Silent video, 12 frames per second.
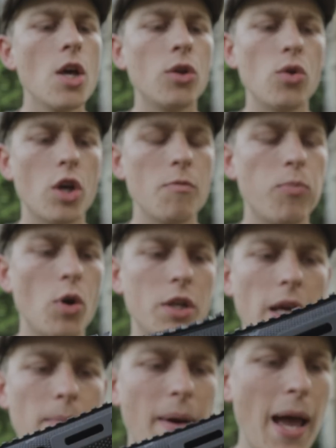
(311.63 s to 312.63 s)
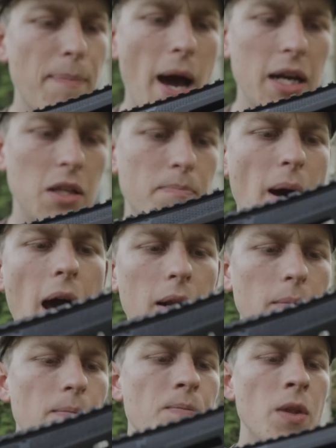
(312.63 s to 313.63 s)
You can put a bipod on the
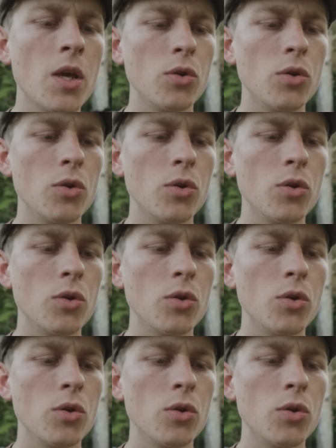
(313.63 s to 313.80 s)
bottom.